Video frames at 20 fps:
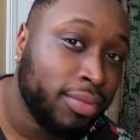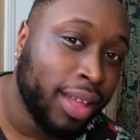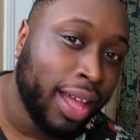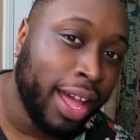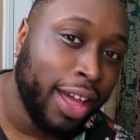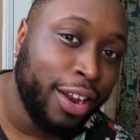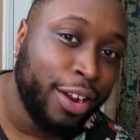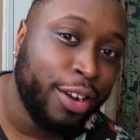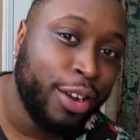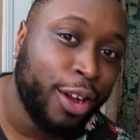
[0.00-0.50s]

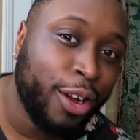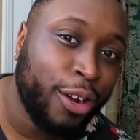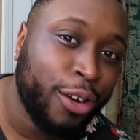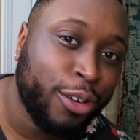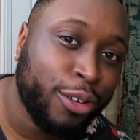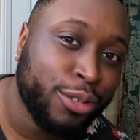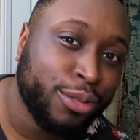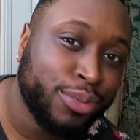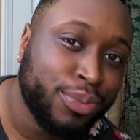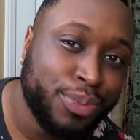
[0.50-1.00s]
I don't
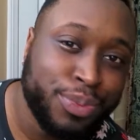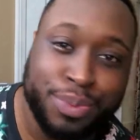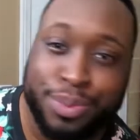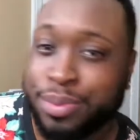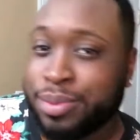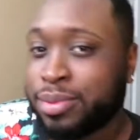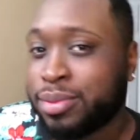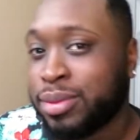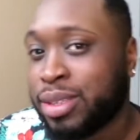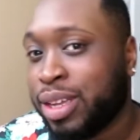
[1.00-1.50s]
know
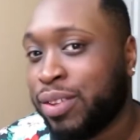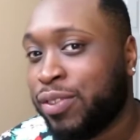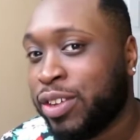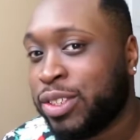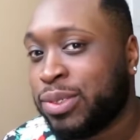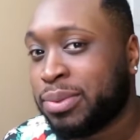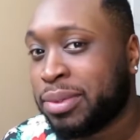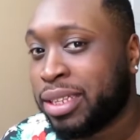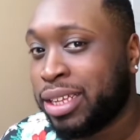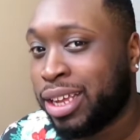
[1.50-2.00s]
if
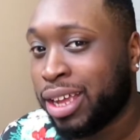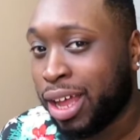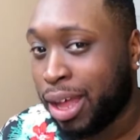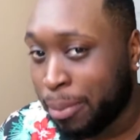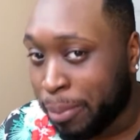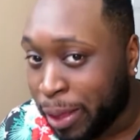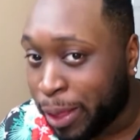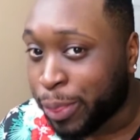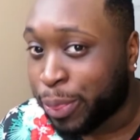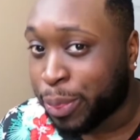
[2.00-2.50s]
it's really
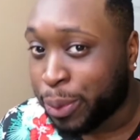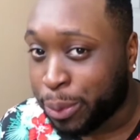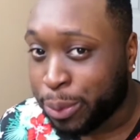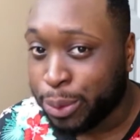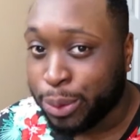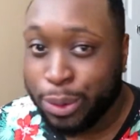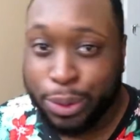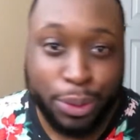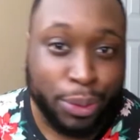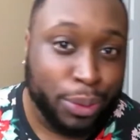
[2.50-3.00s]
coming
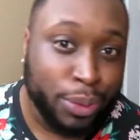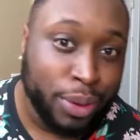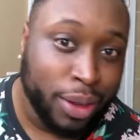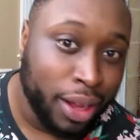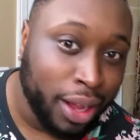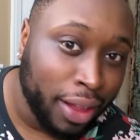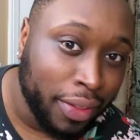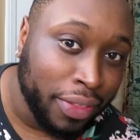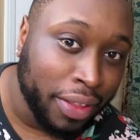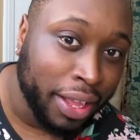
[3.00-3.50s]
through
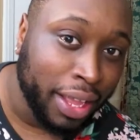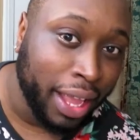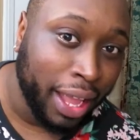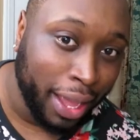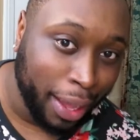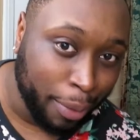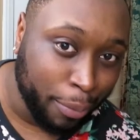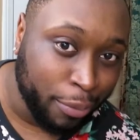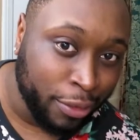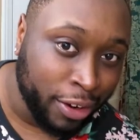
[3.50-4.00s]
on the
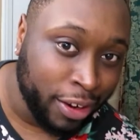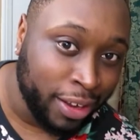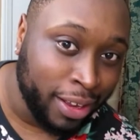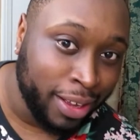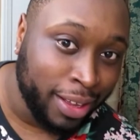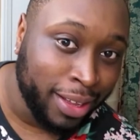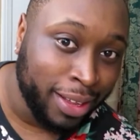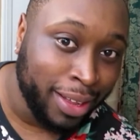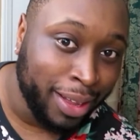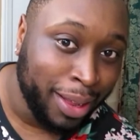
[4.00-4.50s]

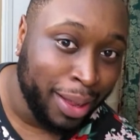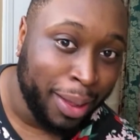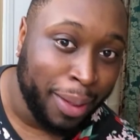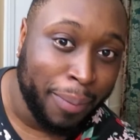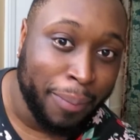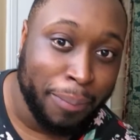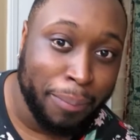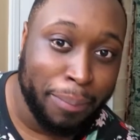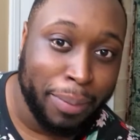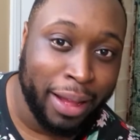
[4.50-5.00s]
camera,
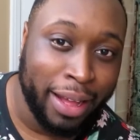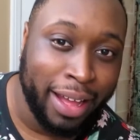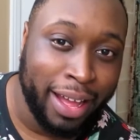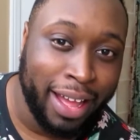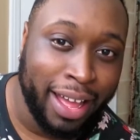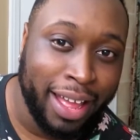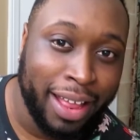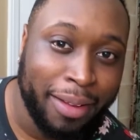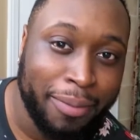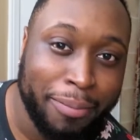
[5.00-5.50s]

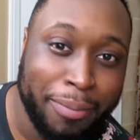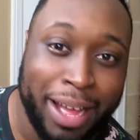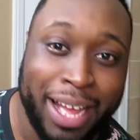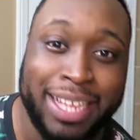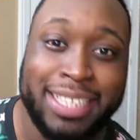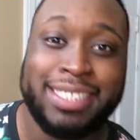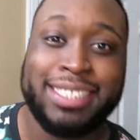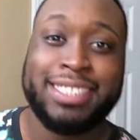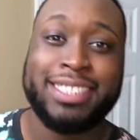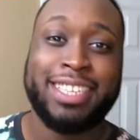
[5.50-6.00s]
but
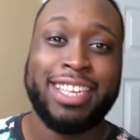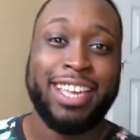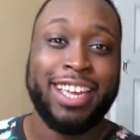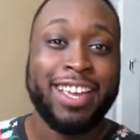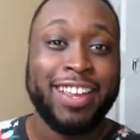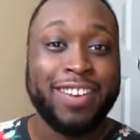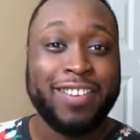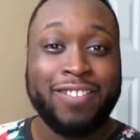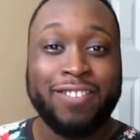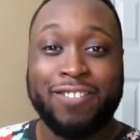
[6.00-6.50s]
my
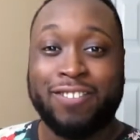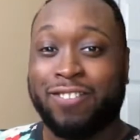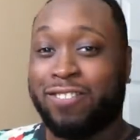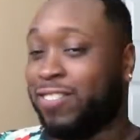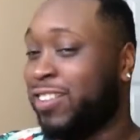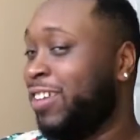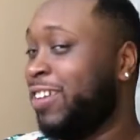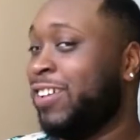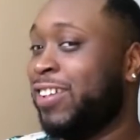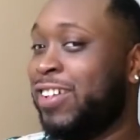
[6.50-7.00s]
skin
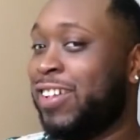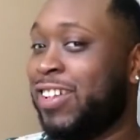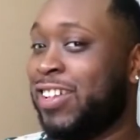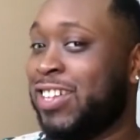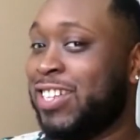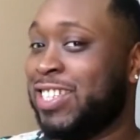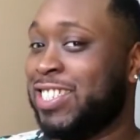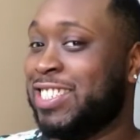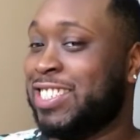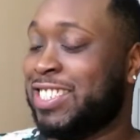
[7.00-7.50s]

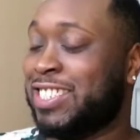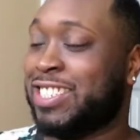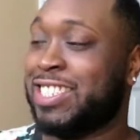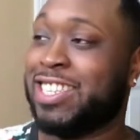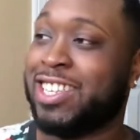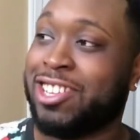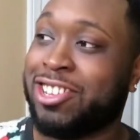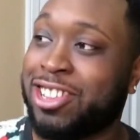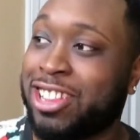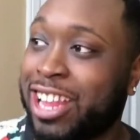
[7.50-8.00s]
feels
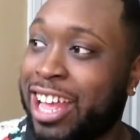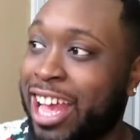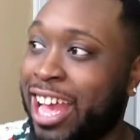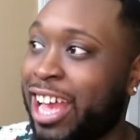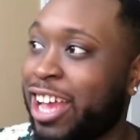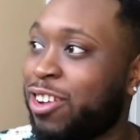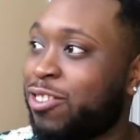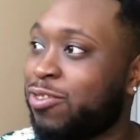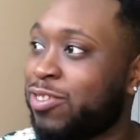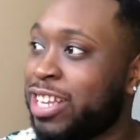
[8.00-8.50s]

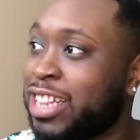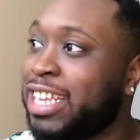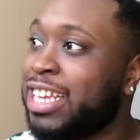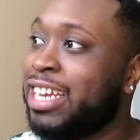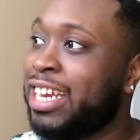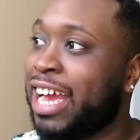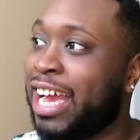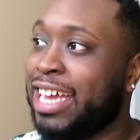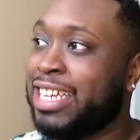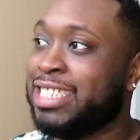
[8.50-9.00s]
like really
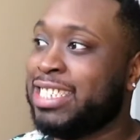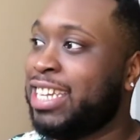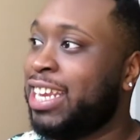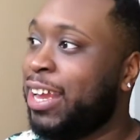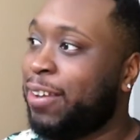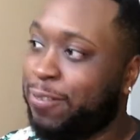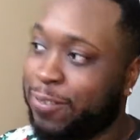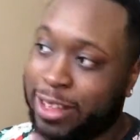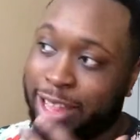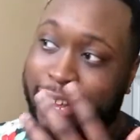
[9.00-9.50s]
nice, and
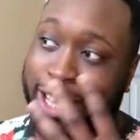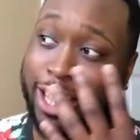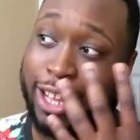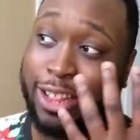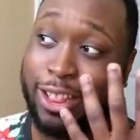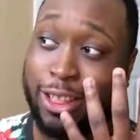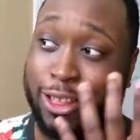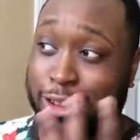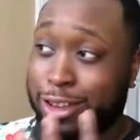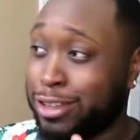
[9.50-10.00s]
I feel like
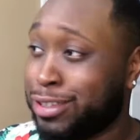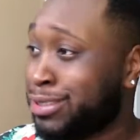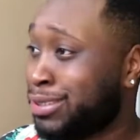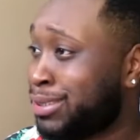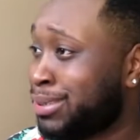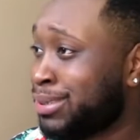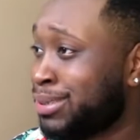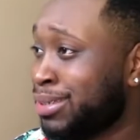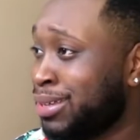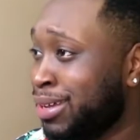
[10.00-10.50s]
it
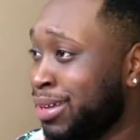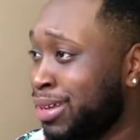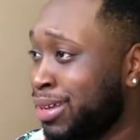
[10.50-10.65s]
looks